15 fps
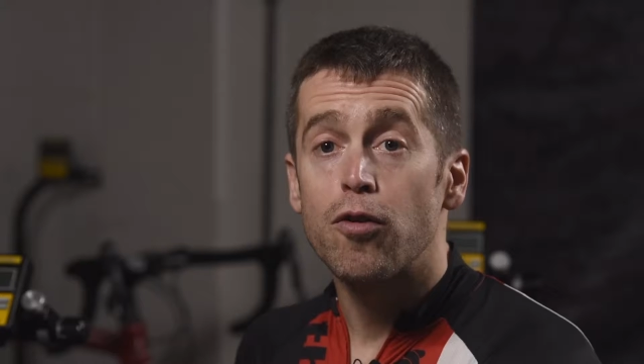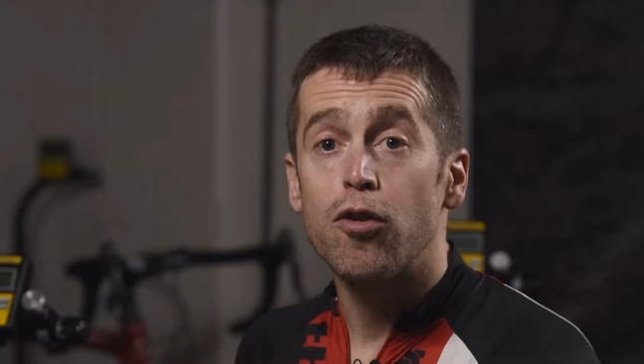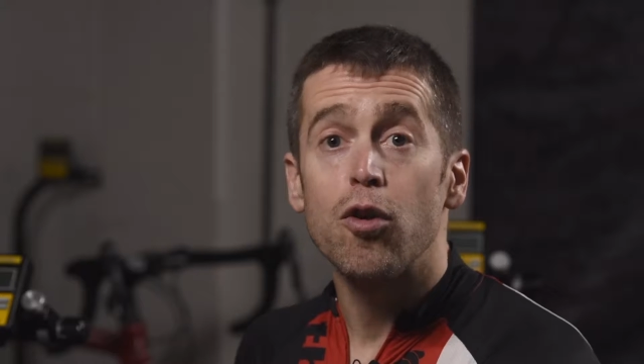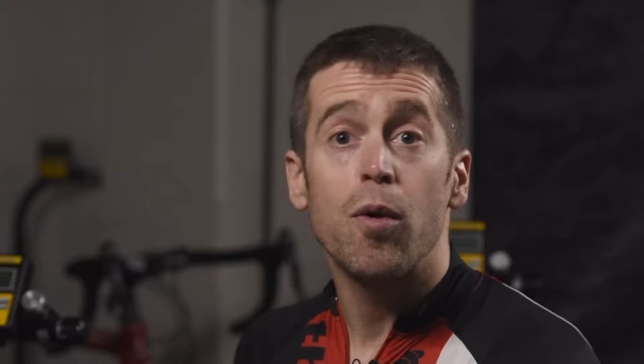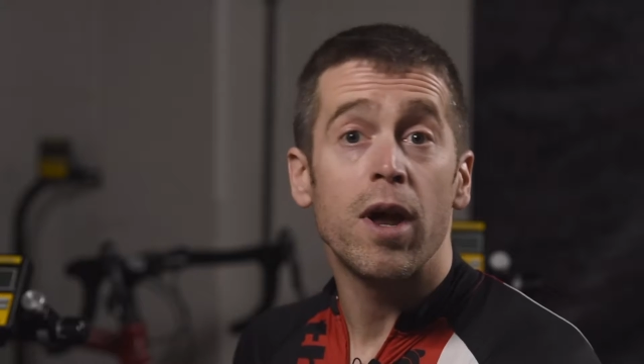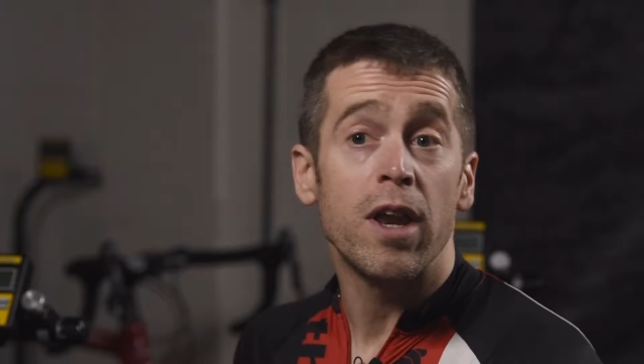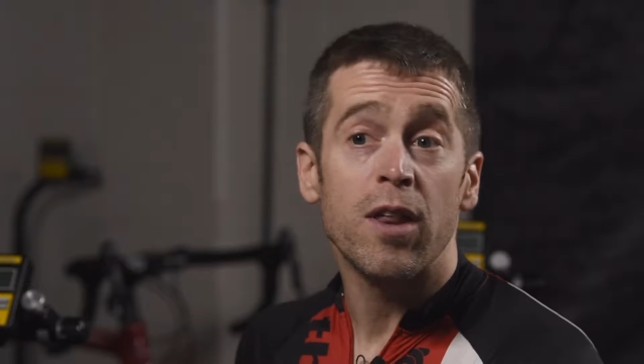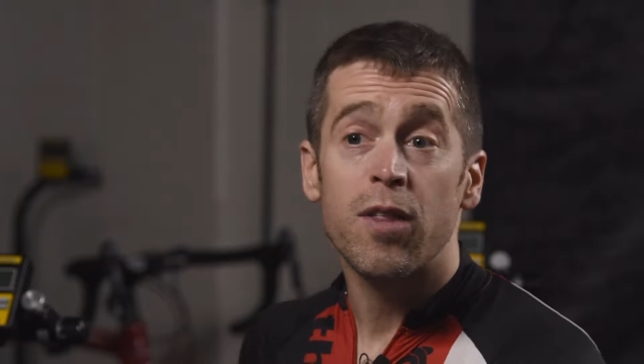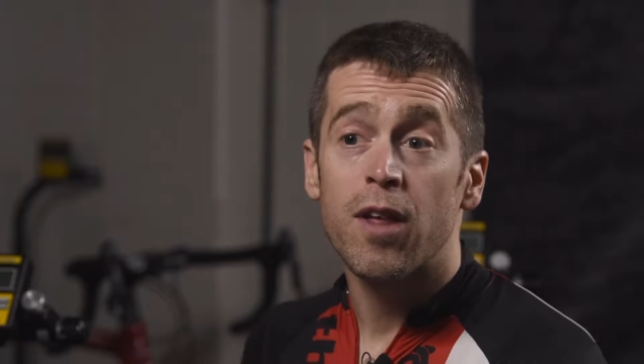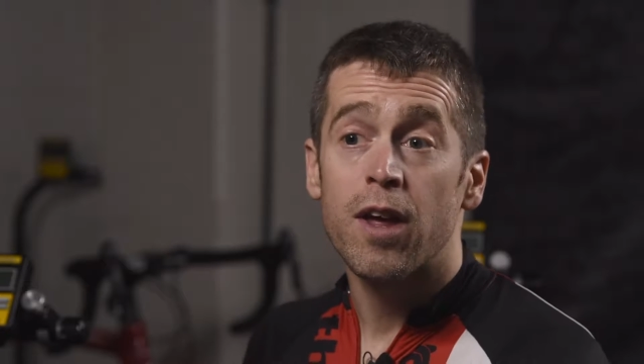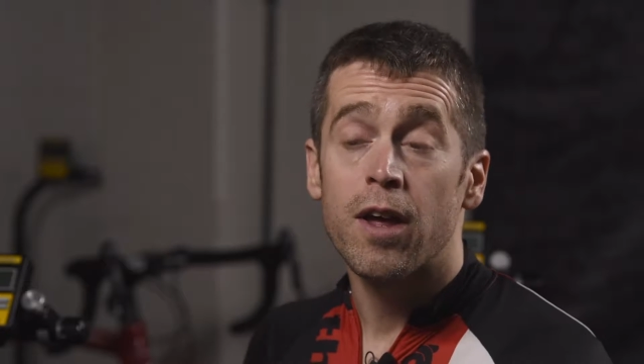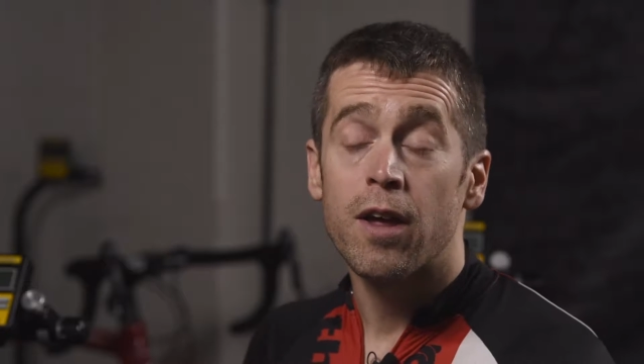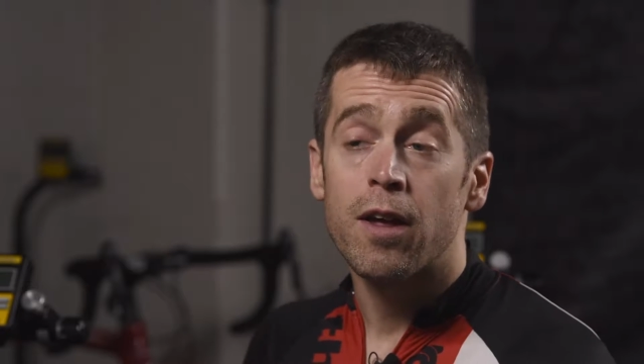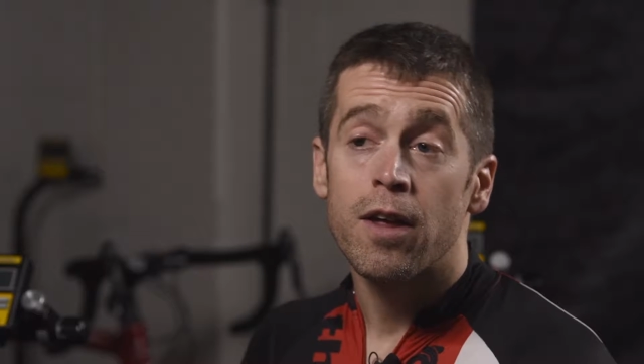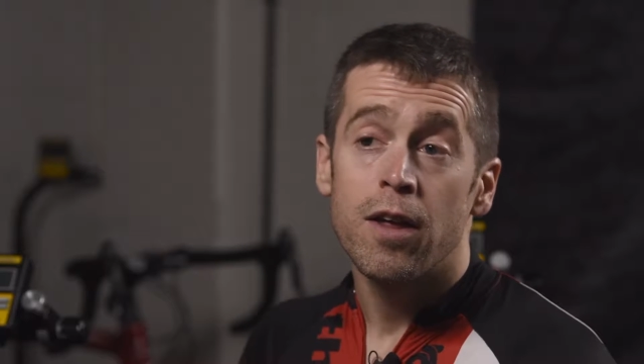do
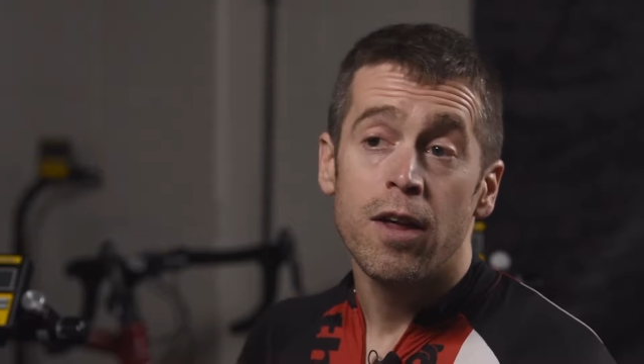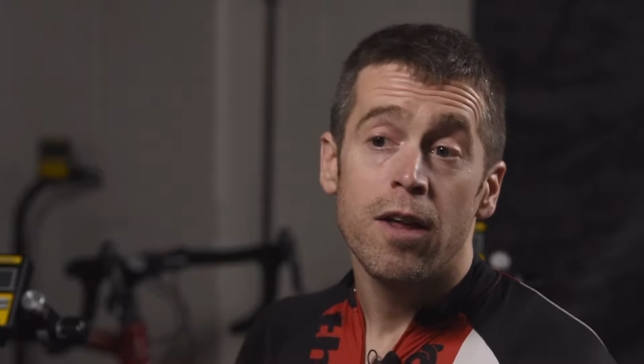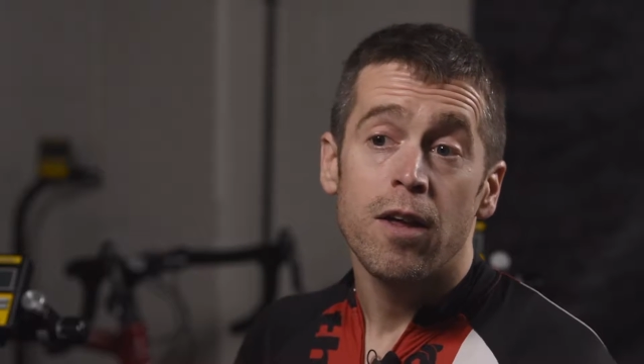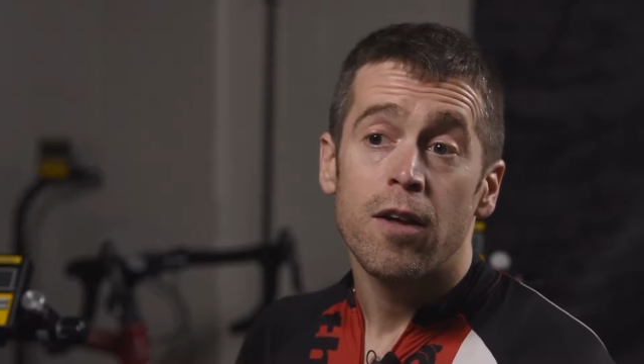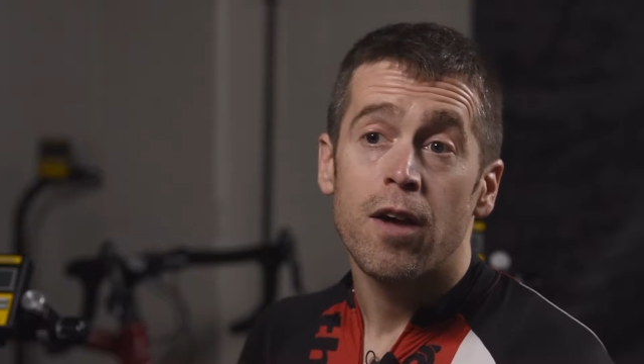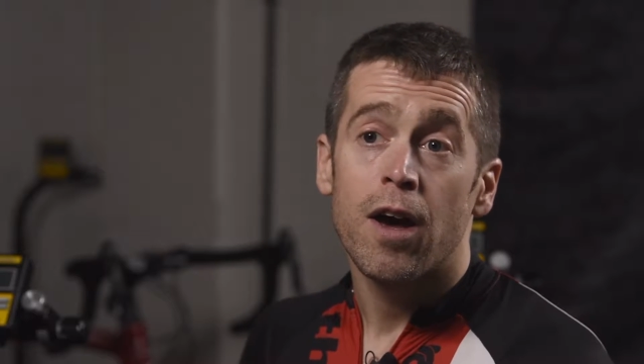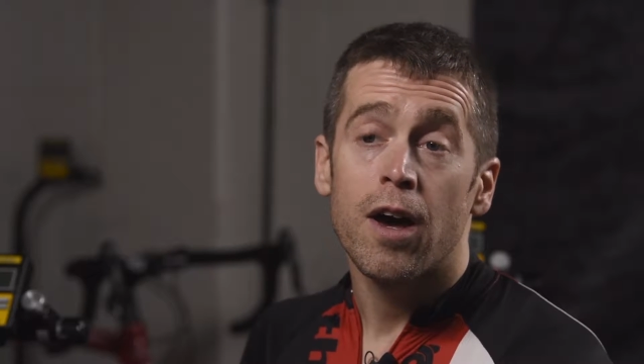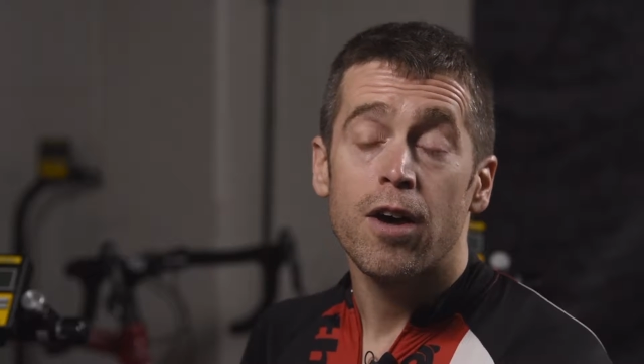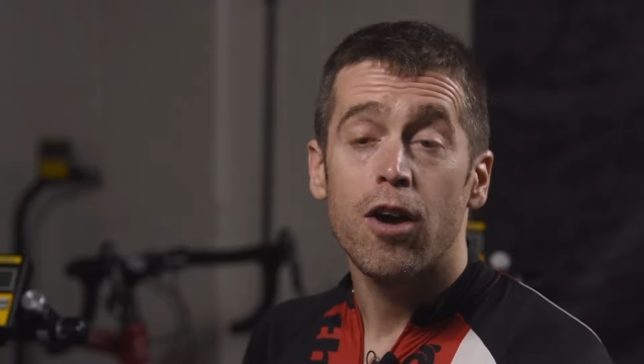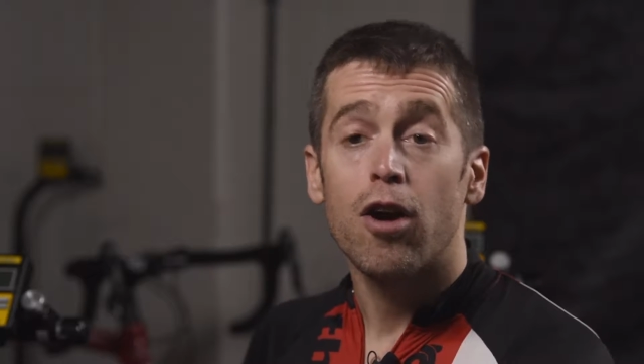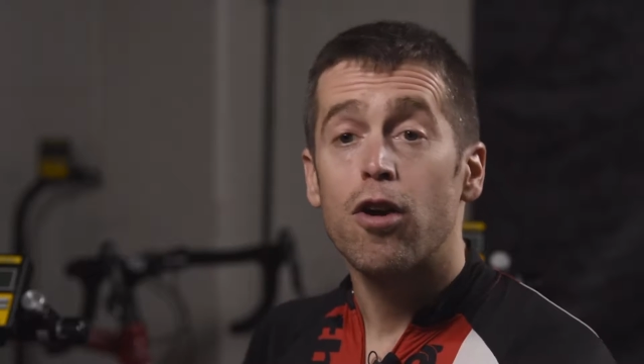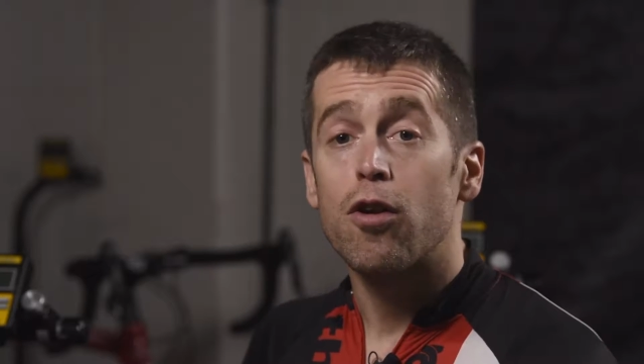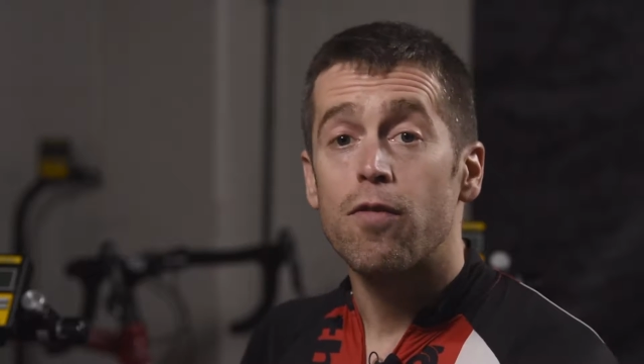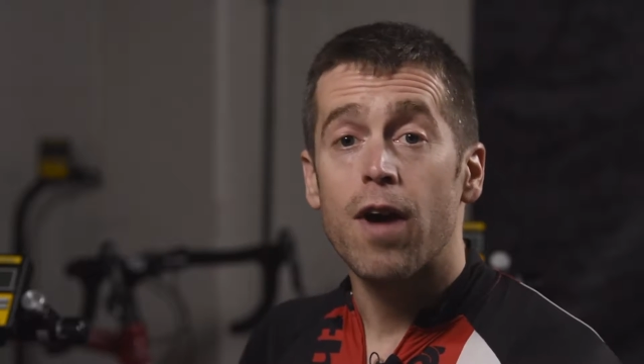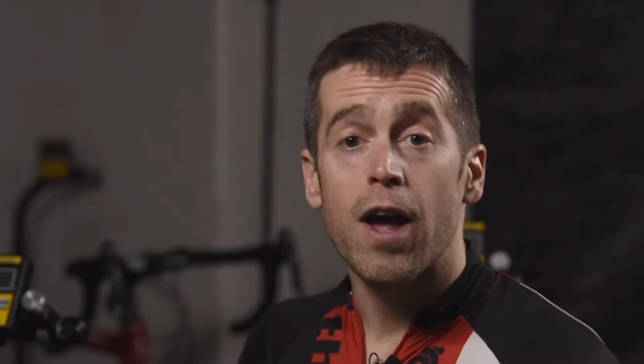anything
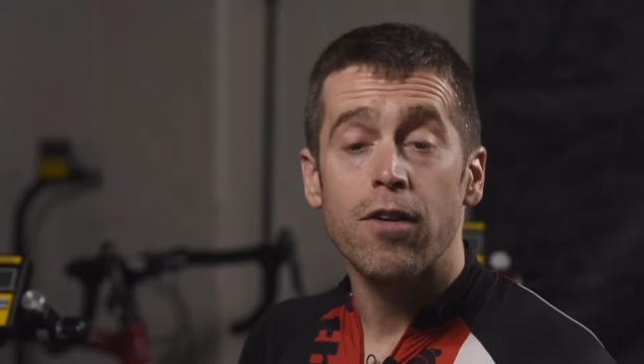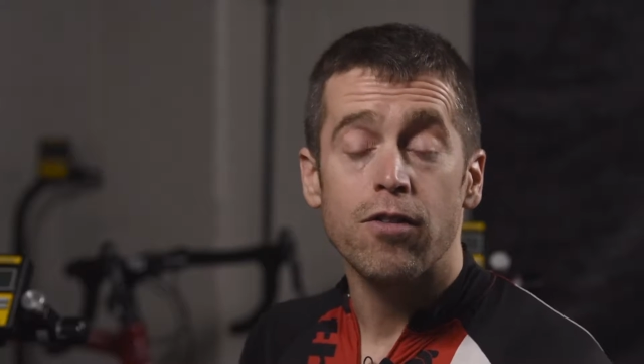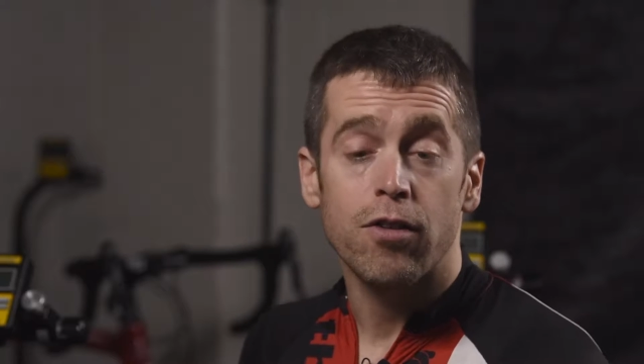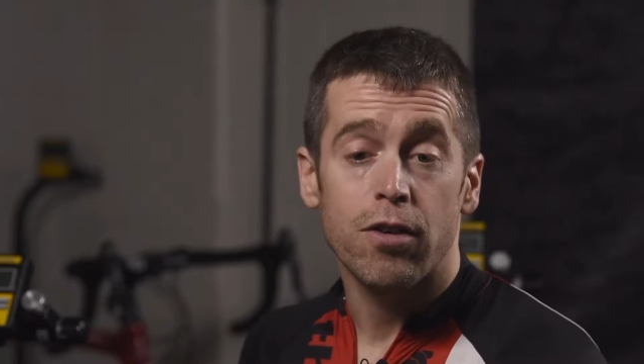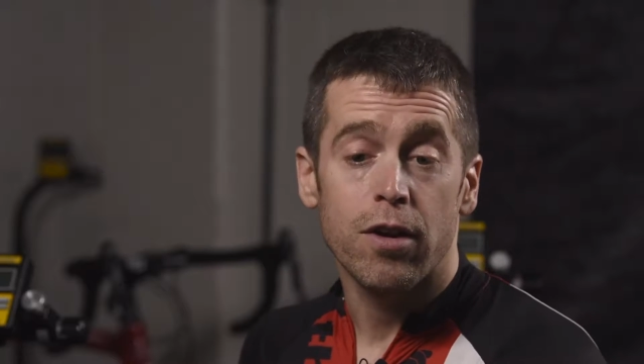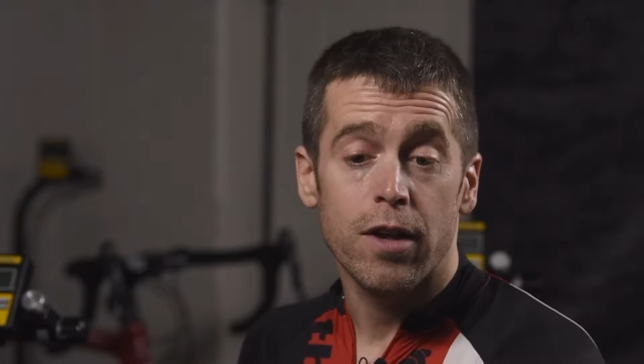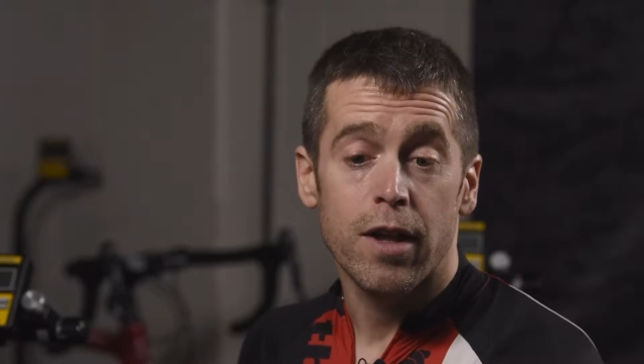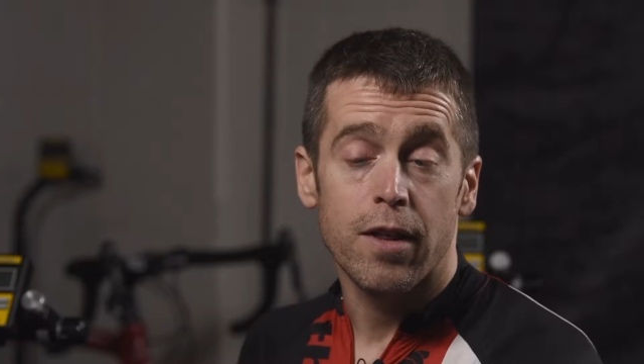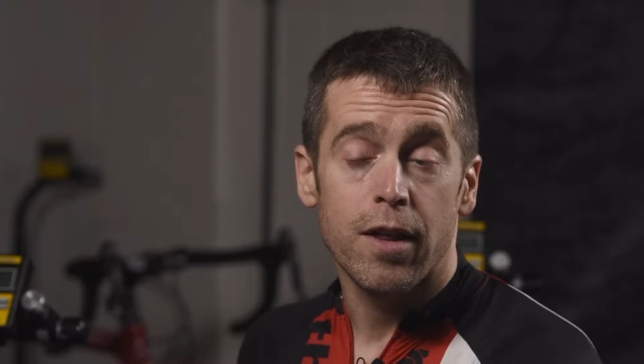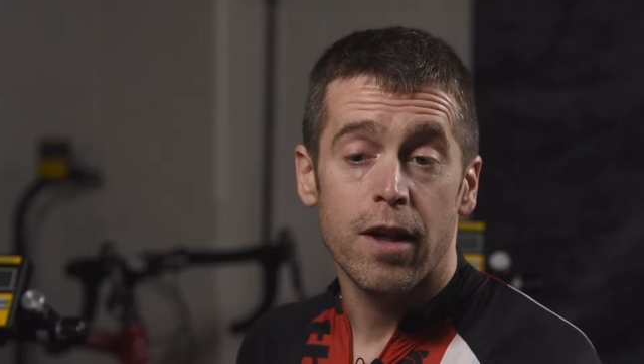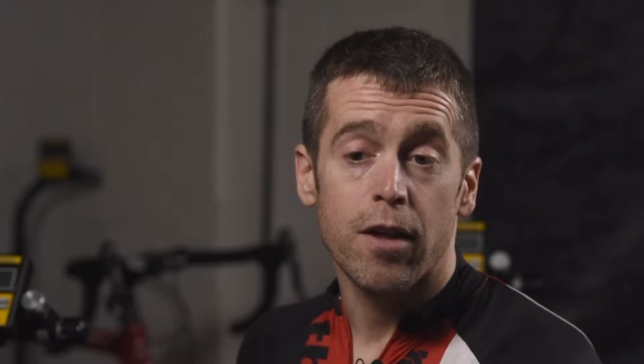cardiovascularly